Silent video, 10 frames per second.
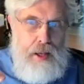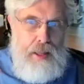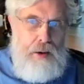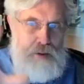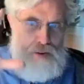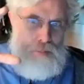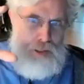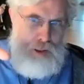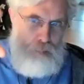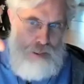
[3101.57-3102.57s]
That was
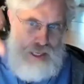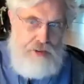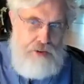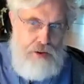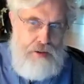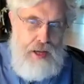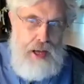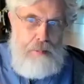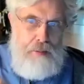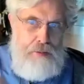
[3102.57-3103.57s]
something you plastered on
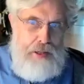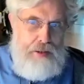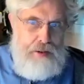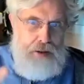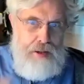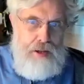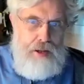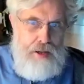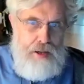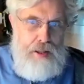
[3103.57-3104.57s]
top of it
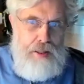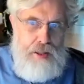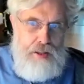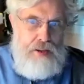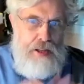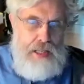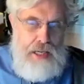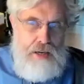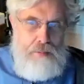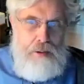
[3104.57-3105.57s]
uh, that suddenly
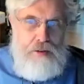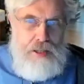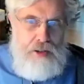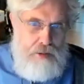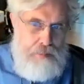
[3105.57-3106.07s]
got everybody's attention.